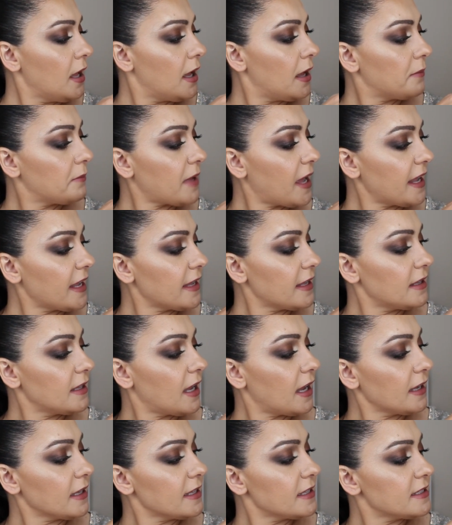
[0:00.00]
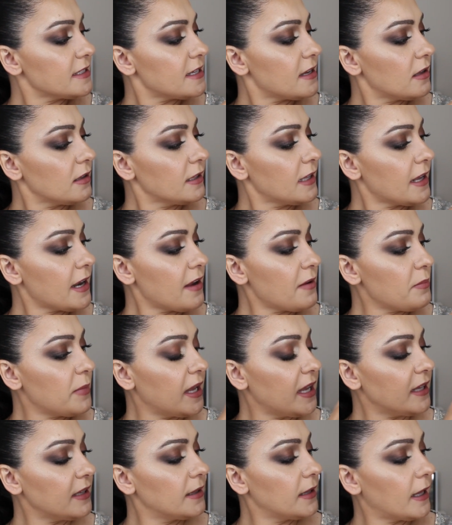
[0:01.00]
Um, I, I can tell that I
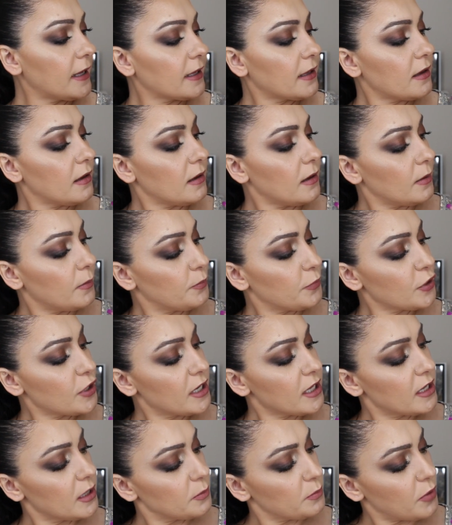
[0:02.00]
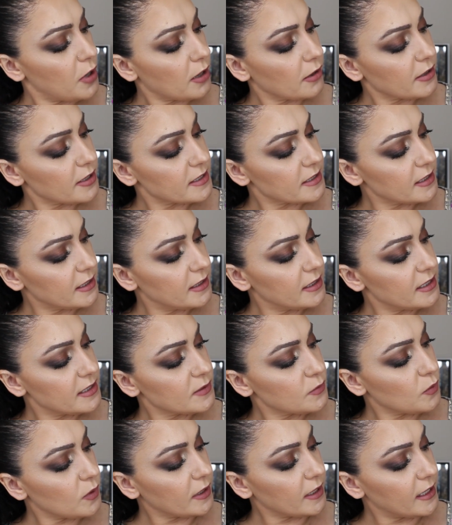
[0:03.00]
made like a pretty good progress in
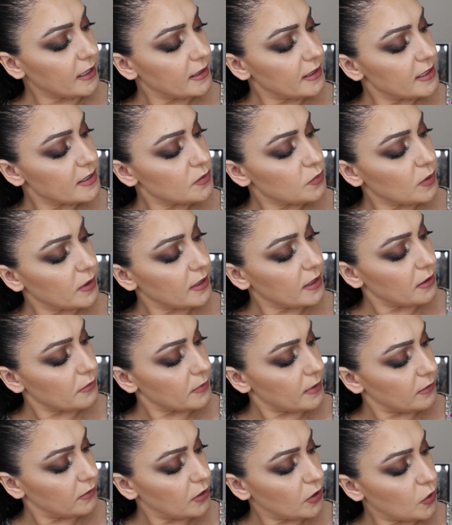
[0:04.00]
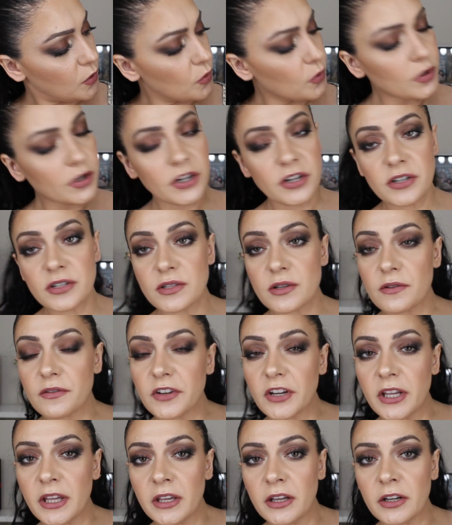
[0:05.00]
this one and this one around the corners
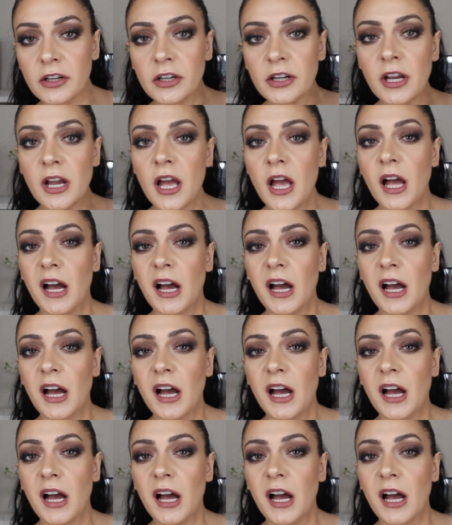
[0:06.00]
over here.